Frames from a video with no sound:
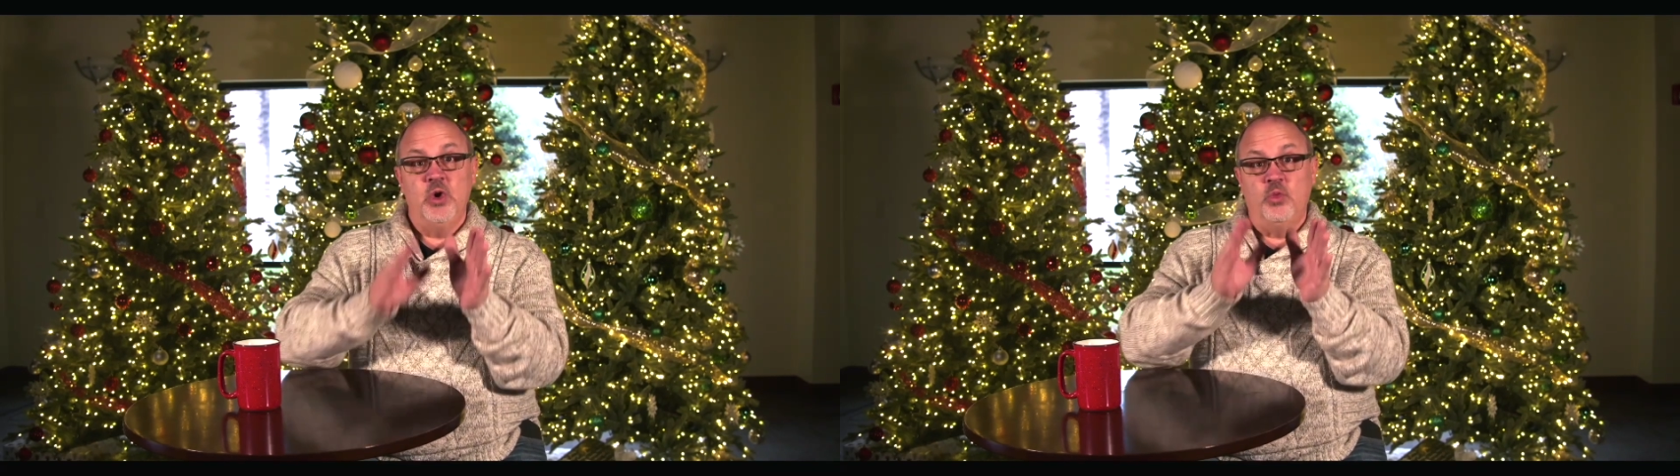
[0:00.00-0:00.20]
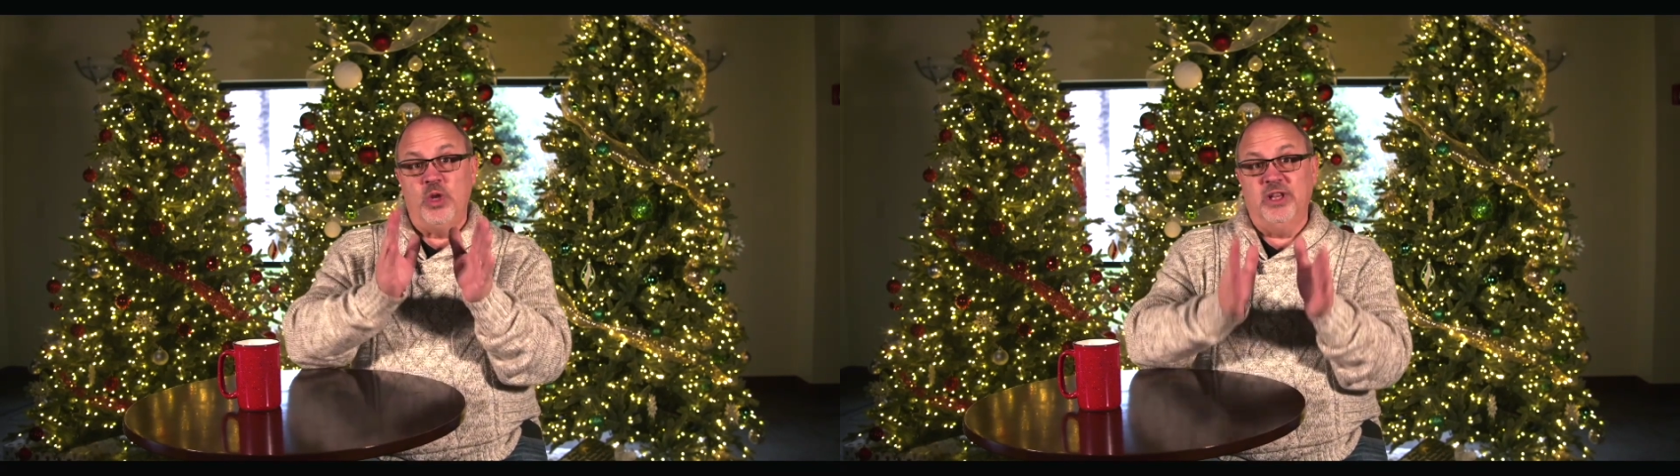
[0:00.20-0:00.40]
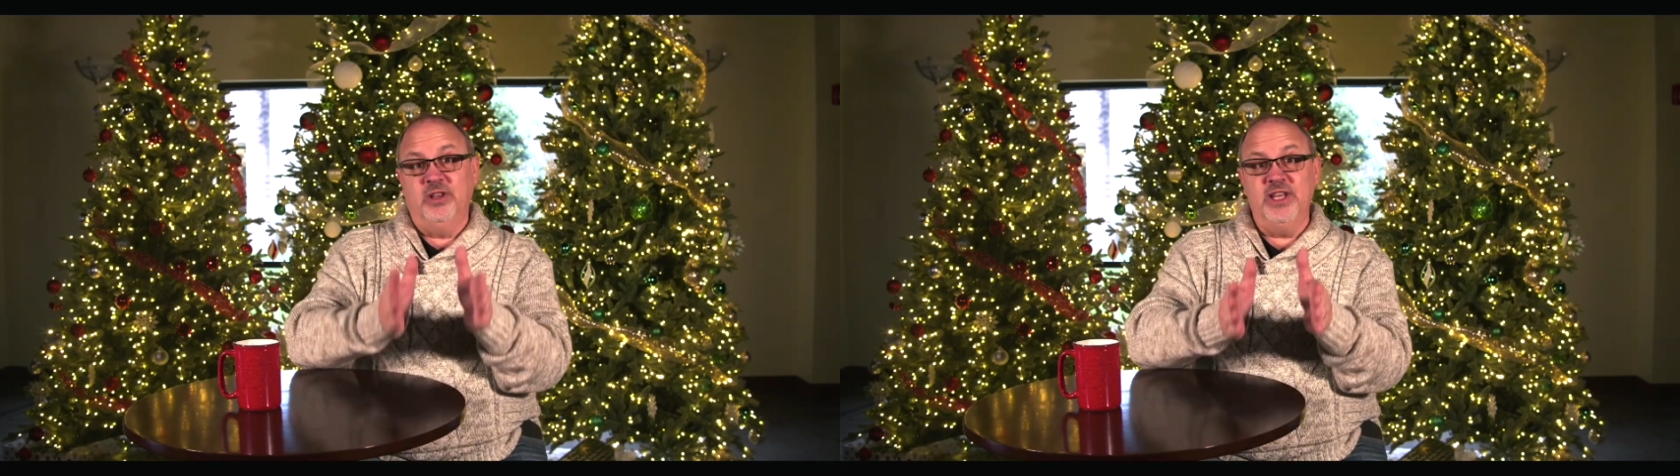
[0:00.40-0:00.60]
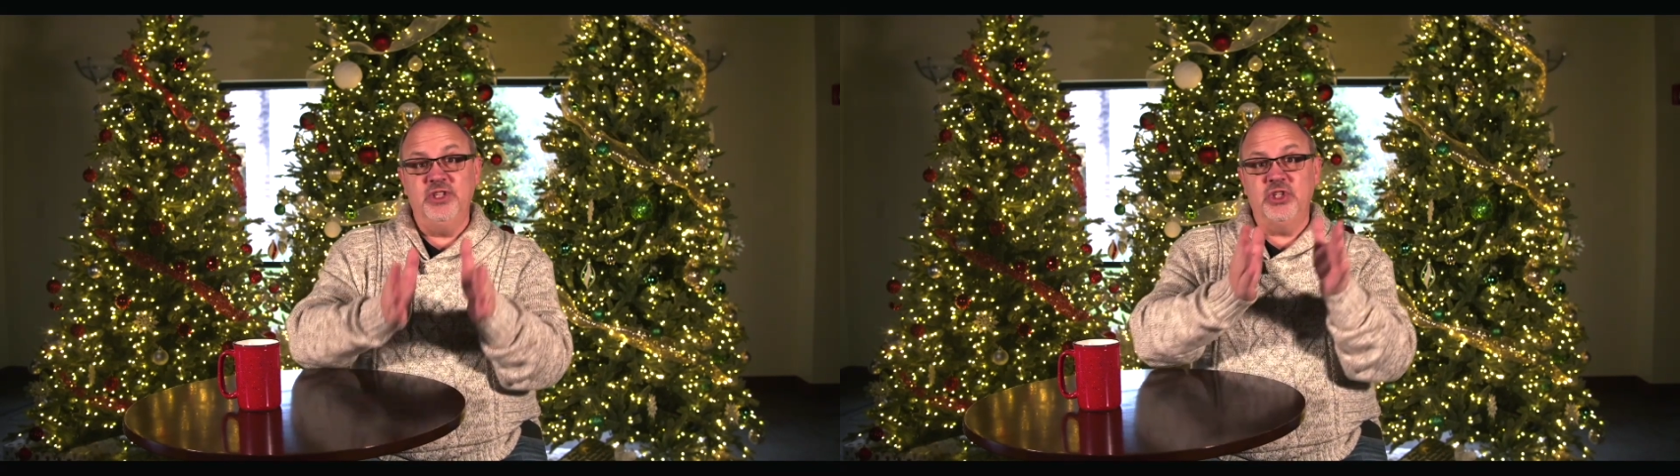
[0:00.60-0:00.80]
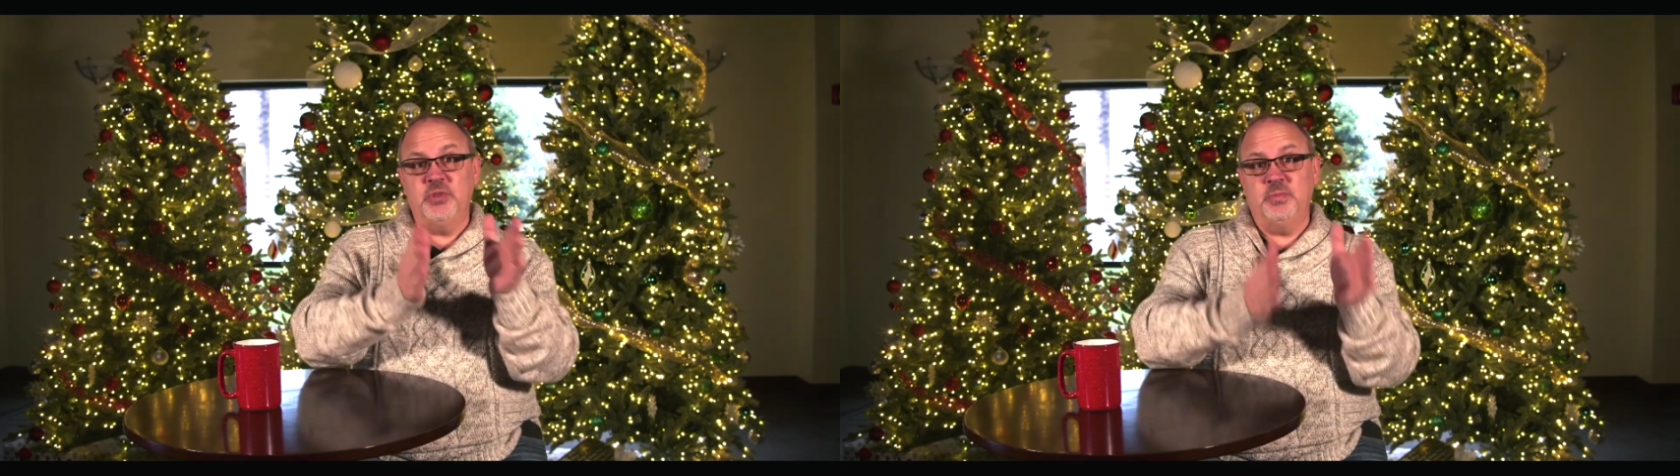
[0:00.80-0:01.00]

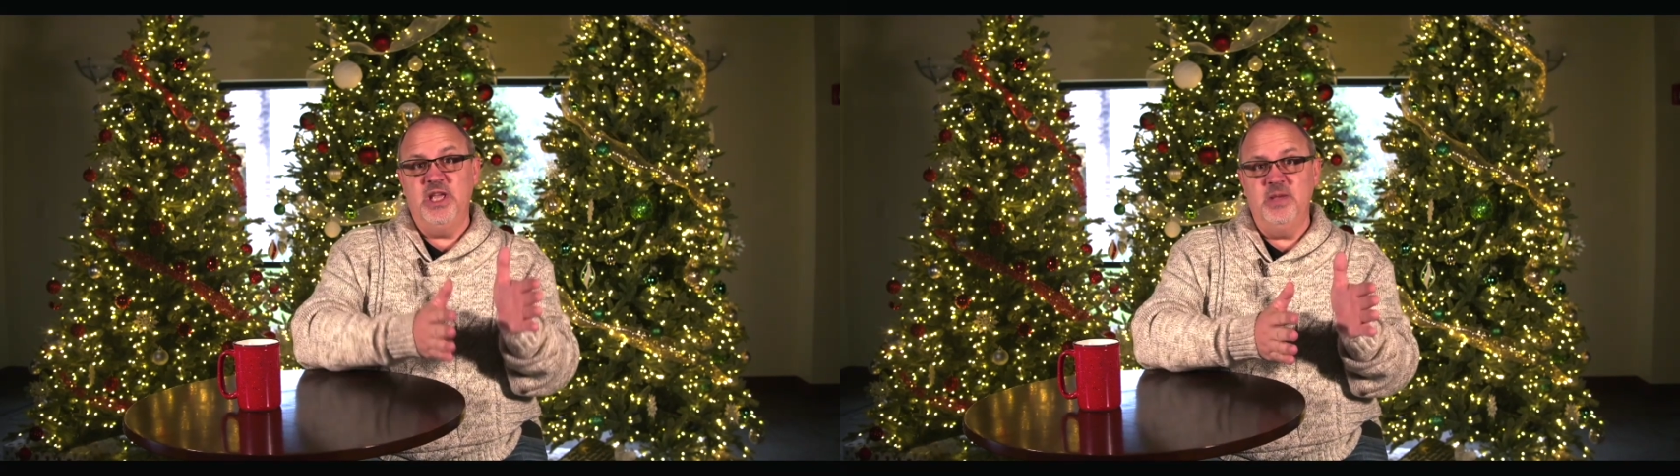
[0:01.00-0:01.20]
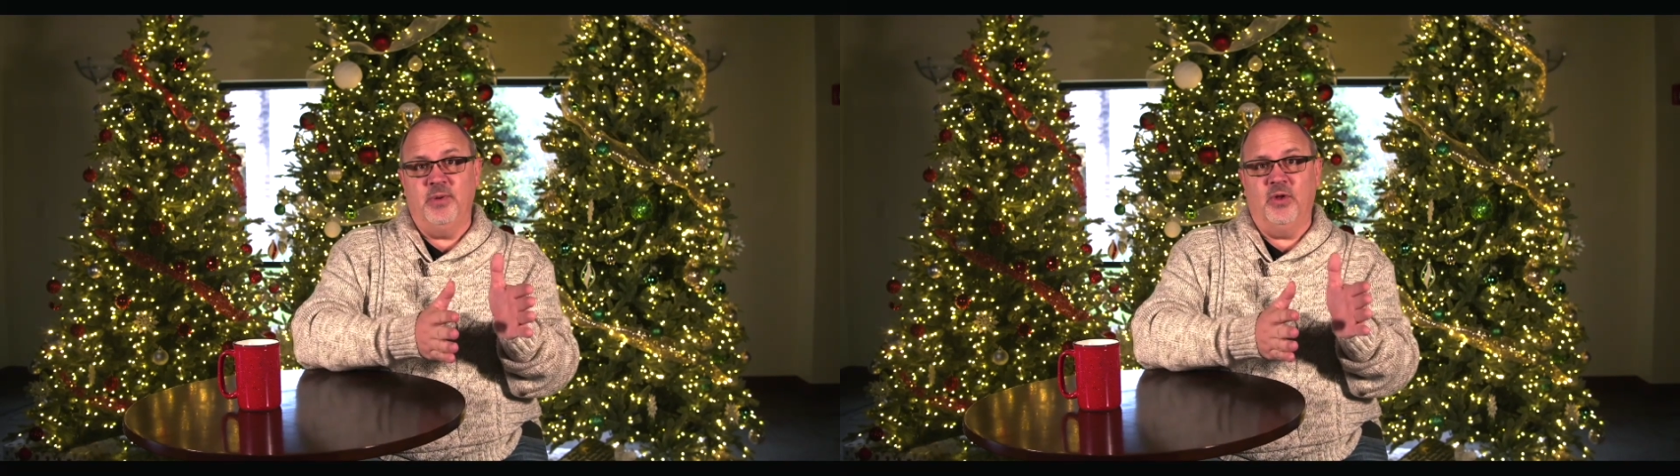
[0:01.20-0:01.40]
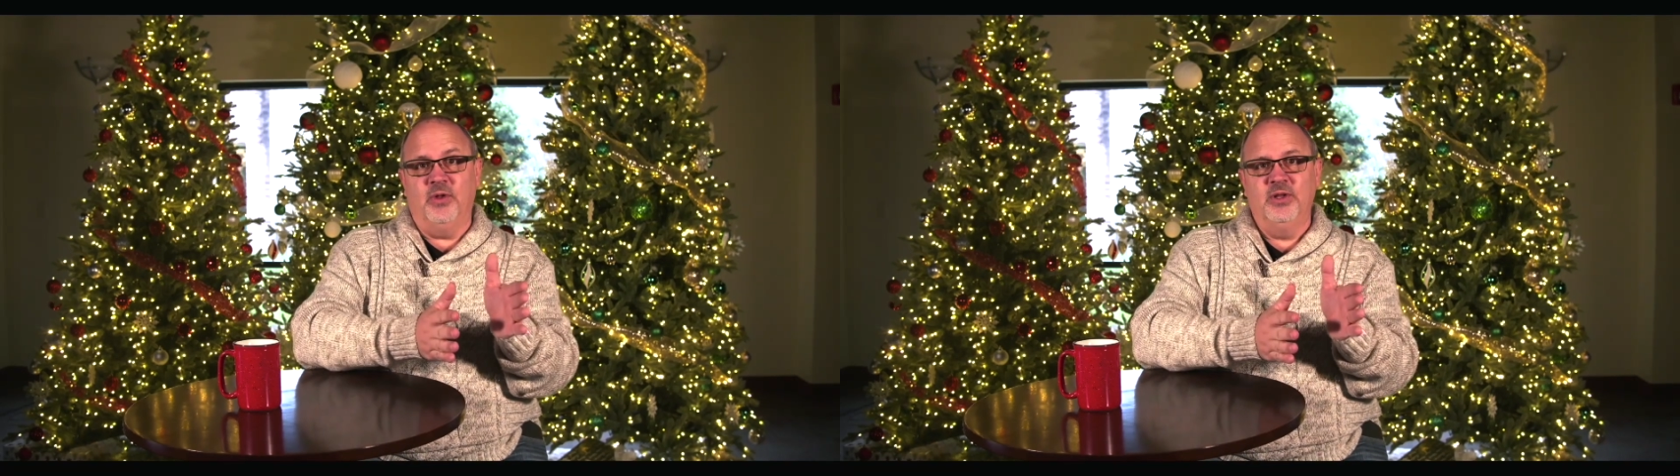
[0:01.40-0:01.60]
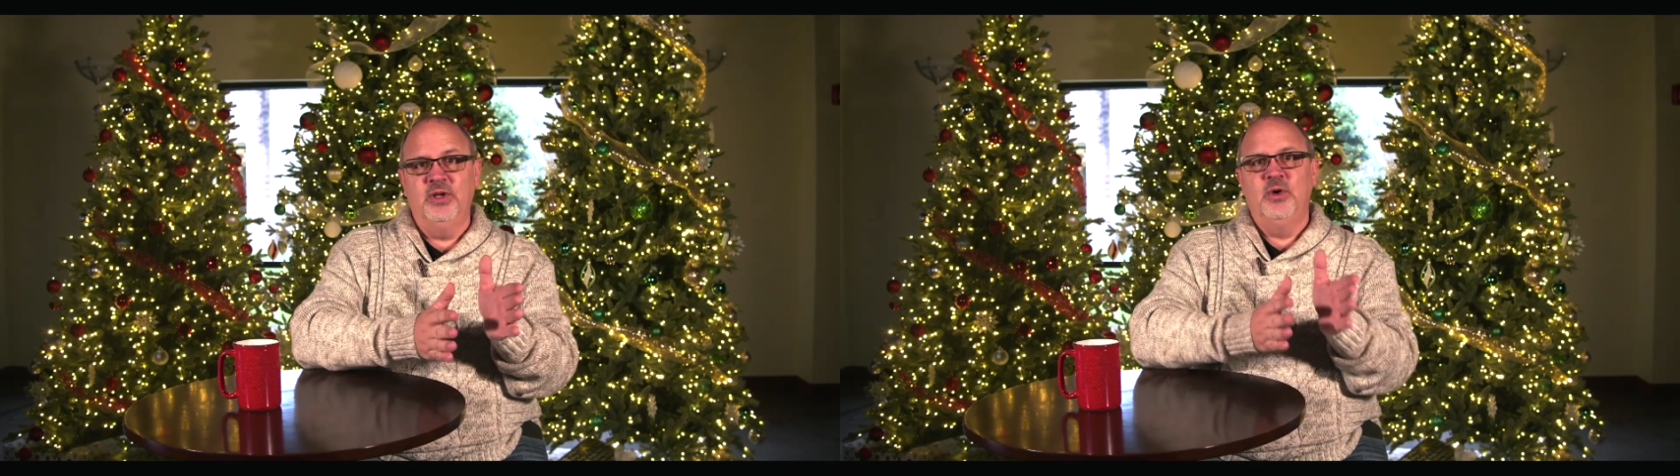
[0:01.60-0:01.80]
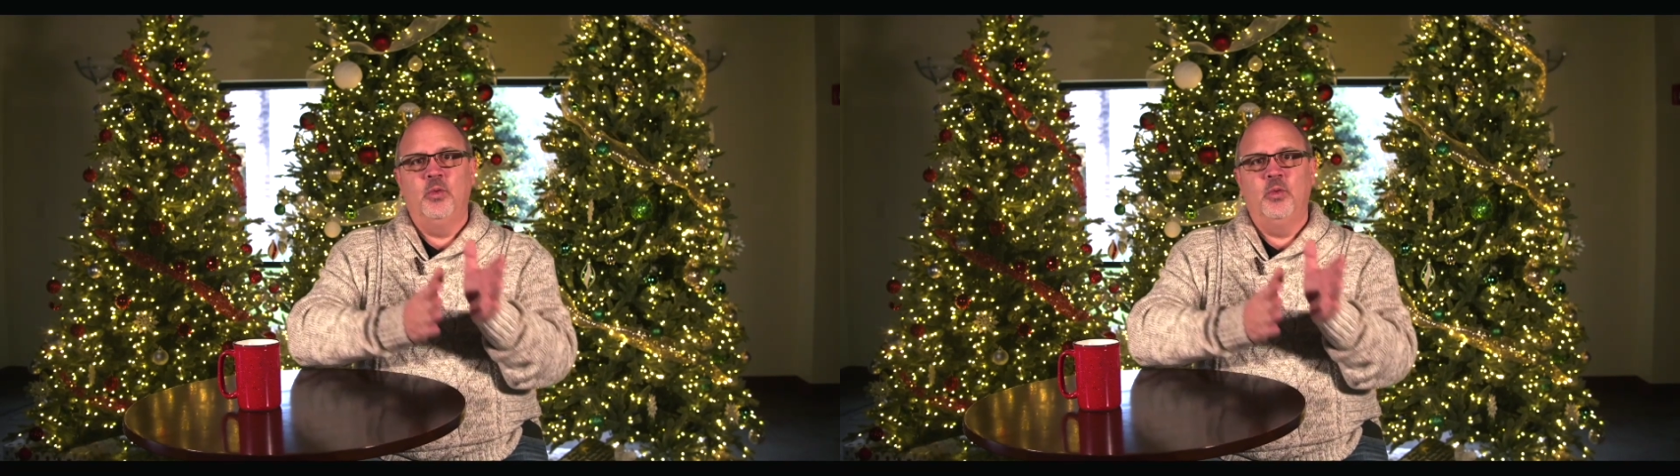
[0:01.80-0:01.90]
Religious people